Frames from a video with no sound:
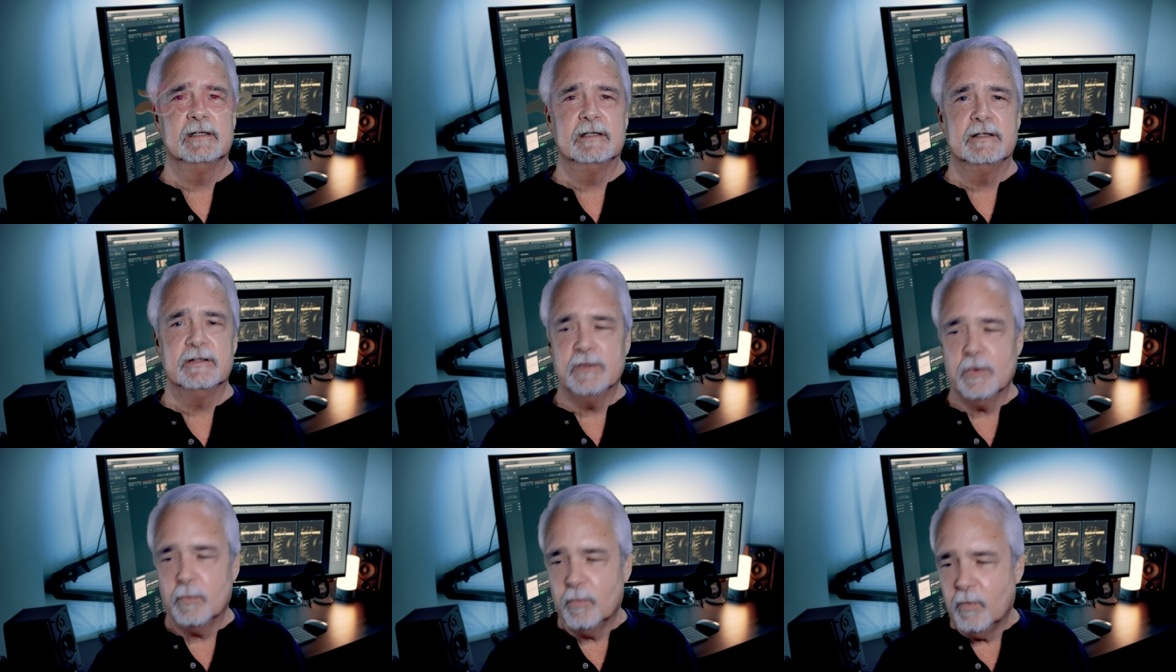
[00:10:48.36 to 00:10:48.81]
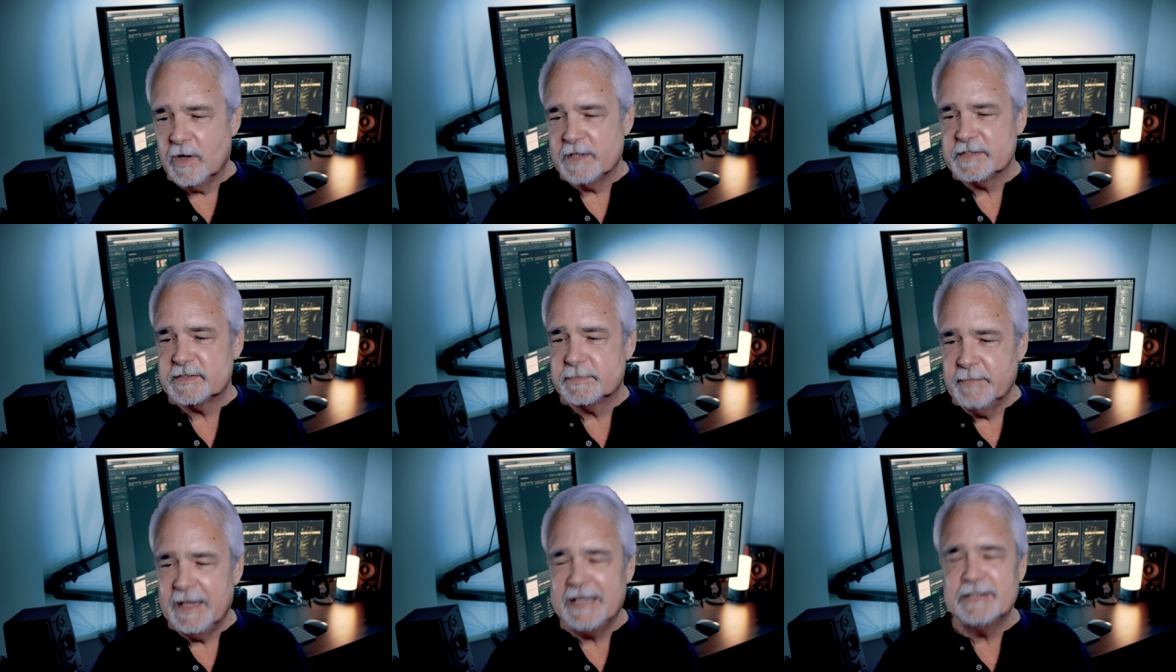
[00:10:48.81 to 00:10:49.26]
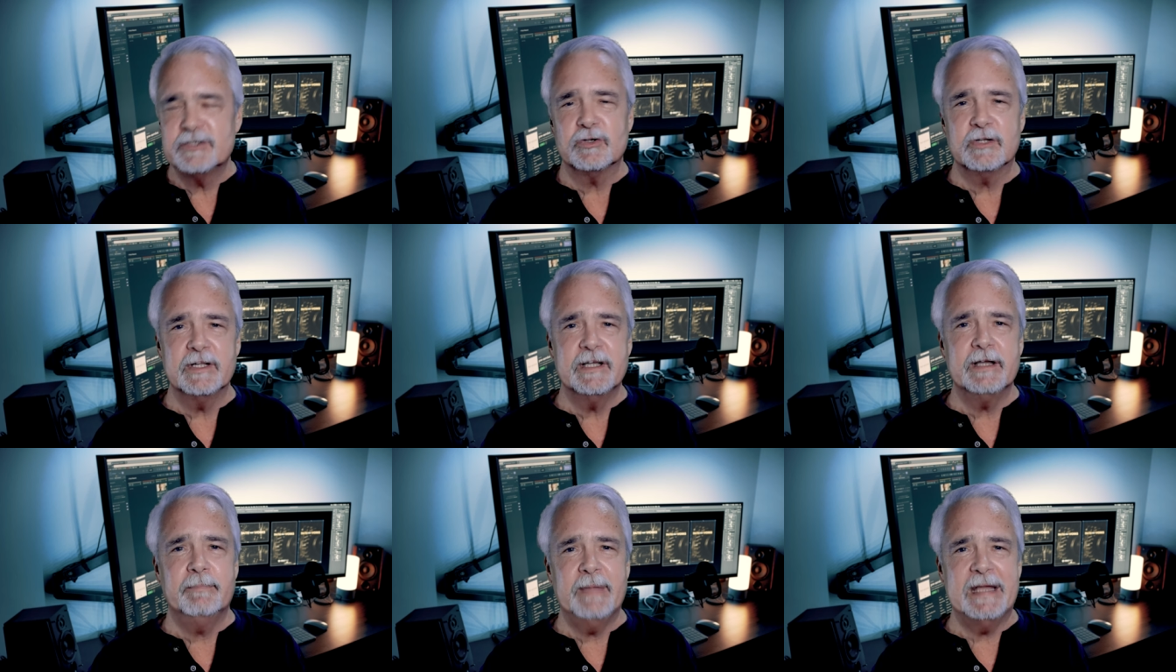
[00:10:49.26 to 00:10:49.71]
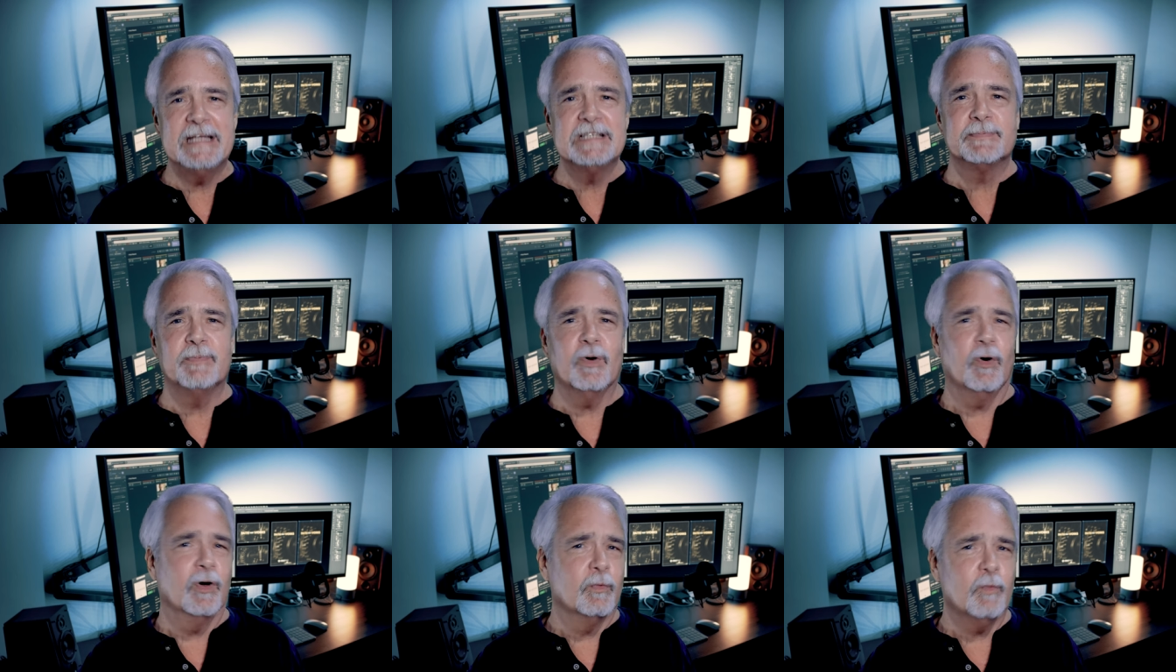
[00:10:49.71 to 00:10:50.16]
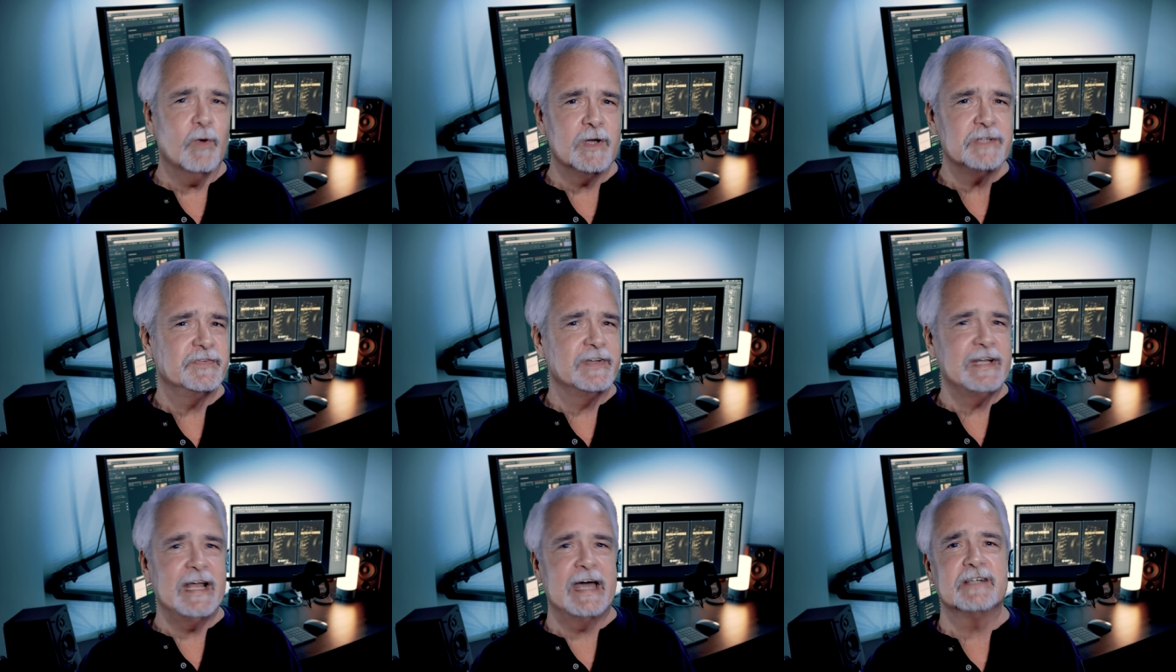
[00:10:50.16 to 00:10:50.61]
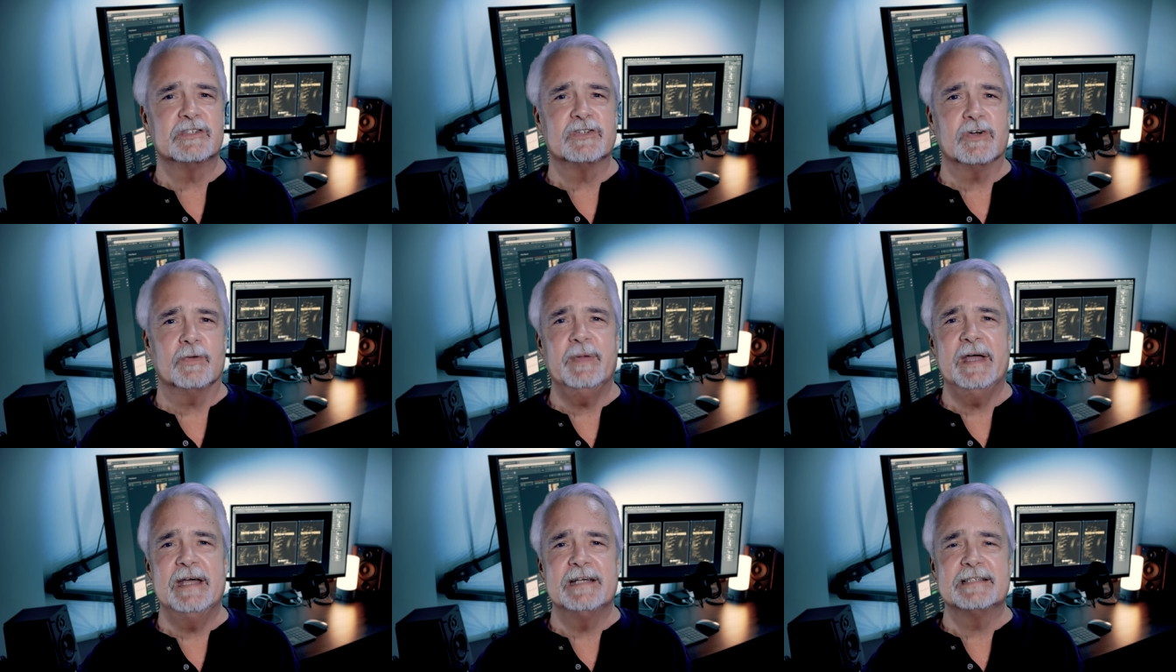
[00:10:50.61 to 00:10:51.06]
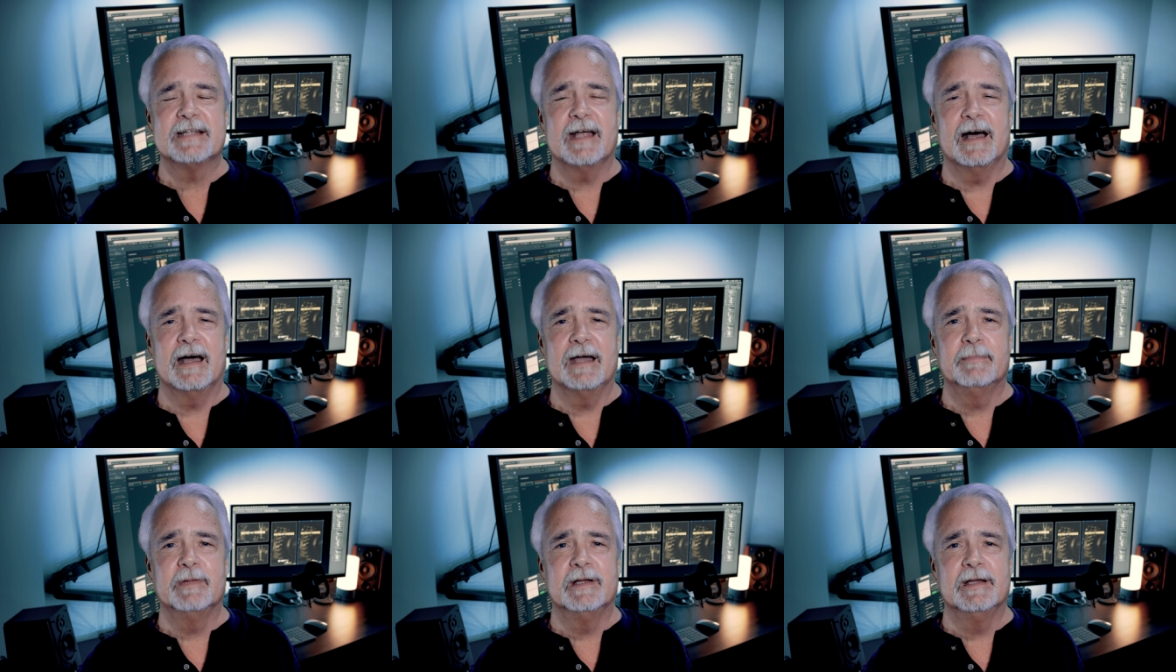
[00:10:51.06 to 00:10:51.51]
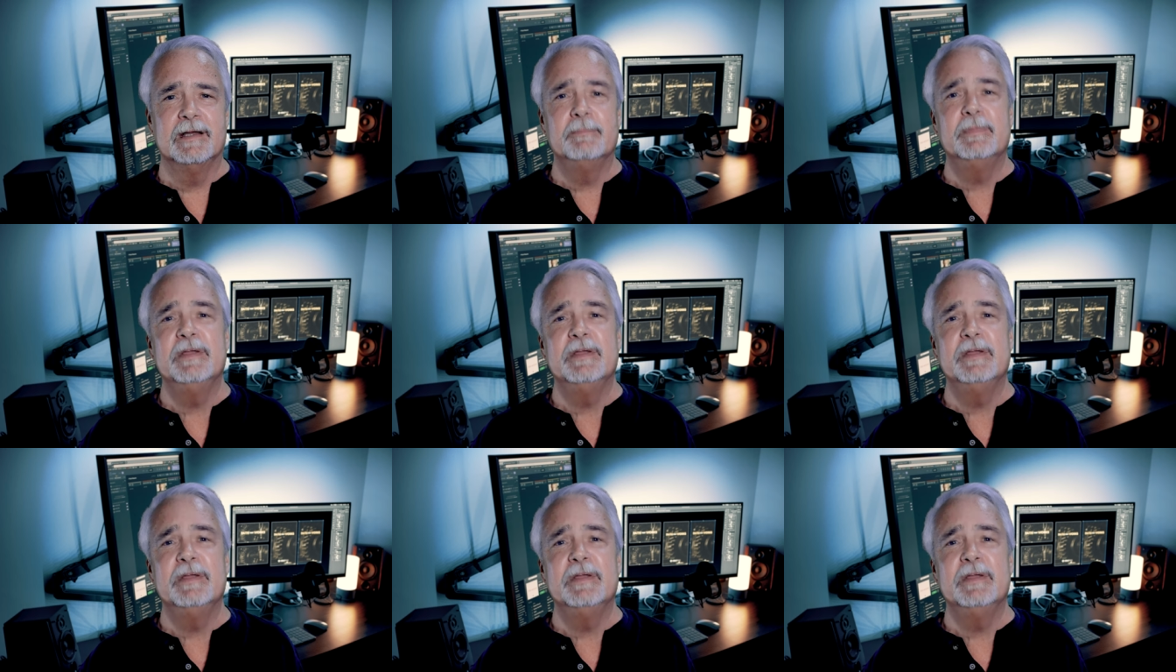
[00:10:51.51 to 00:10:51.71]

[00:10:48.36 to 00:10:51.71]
There was Major League Baseball, it was the national pastime